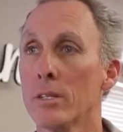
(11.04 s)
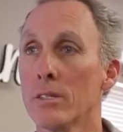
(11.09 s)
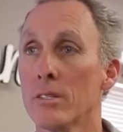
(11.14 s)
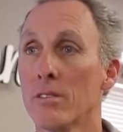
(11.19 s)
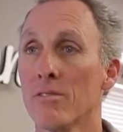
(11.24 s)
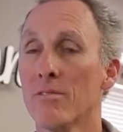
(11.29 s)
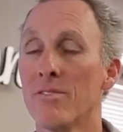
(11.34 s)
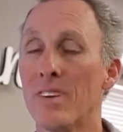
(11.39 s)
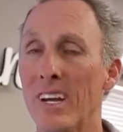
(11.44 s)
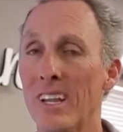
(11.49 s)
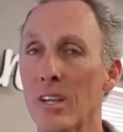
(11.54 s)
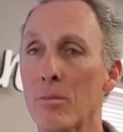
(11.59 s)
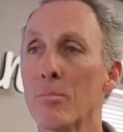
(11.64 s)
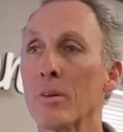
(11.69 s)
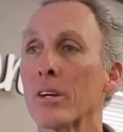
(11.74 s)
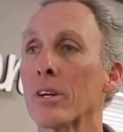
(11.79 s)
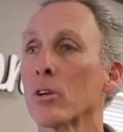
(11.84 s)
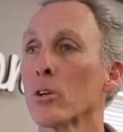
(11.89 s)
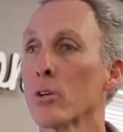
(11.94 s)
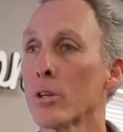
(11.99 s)
develop
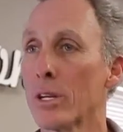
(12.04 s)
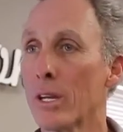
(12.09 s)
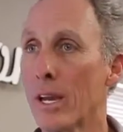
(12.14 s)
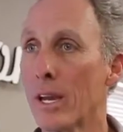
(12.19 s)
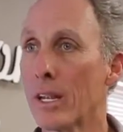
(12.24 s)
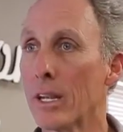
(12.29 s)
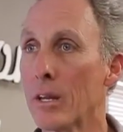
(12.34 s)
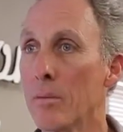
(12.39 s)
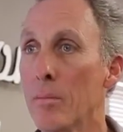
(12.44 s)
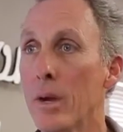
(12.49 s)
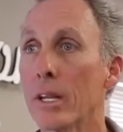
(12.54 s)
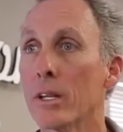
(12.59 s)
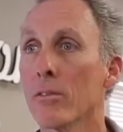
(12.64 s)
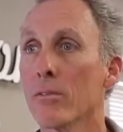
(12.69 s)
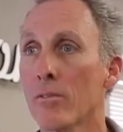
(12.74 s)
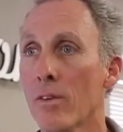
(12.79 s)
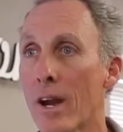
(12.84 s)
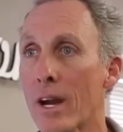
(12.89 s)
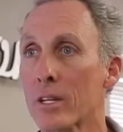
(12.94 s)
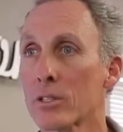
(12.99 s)
and create and
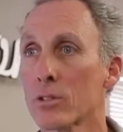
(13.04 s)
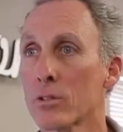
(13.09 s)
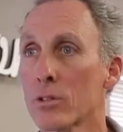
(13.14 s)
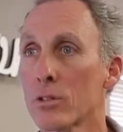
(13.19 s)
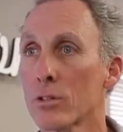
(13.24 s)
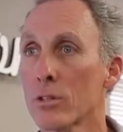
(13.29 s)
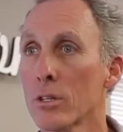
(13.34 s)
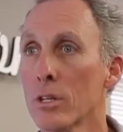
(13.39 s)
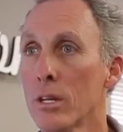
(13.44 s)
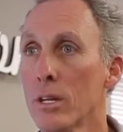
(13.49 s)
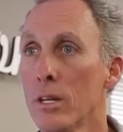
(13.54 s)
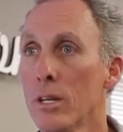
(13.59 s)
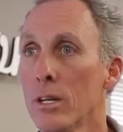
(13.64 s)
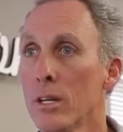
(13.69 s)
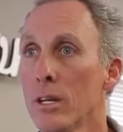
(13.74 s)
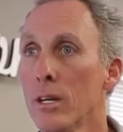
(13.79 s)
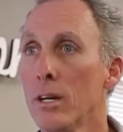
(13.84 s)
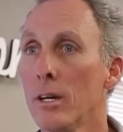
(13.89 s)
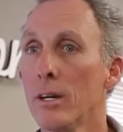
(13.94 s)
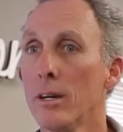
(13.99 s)
manufacture
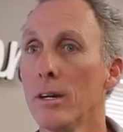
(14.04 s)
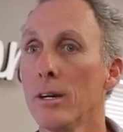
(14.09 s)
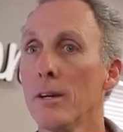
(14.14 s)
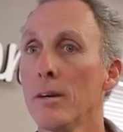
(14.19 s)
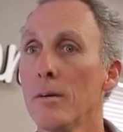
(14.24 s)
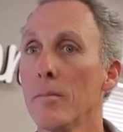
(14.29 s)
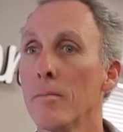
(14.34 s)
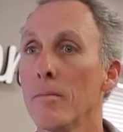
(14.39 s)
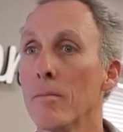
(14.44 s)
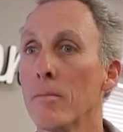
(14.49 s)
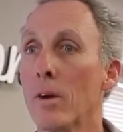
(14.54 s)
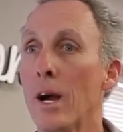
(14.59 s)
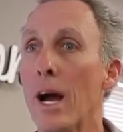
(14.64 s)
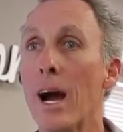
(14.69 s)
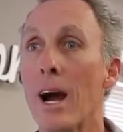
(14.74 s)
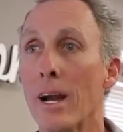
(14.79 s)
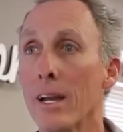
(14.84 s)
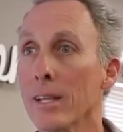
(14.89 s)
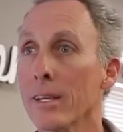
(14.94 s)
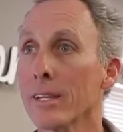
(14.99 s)

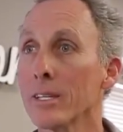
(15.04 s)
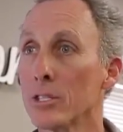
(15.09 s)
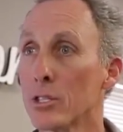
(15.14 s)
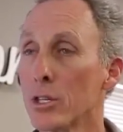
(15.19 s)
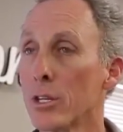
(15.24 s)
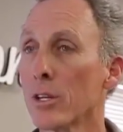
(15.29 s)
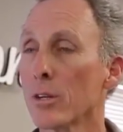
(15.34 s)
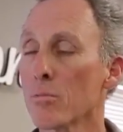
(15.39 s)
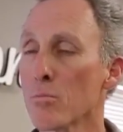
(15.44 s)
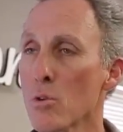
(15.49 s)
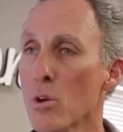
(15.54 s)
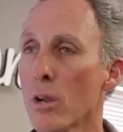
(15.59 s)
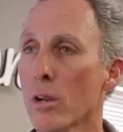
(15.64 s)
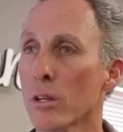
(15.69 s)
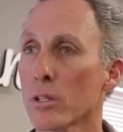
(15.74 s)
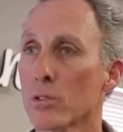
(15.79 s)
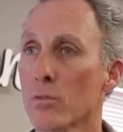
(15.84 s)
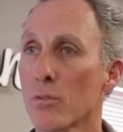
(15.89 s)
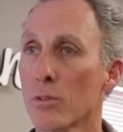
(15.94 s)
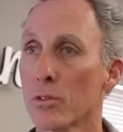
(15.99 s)
highly engineered
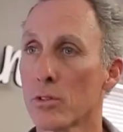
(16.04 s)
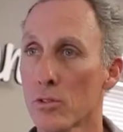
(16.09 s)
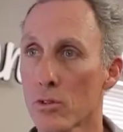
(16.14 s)
products for the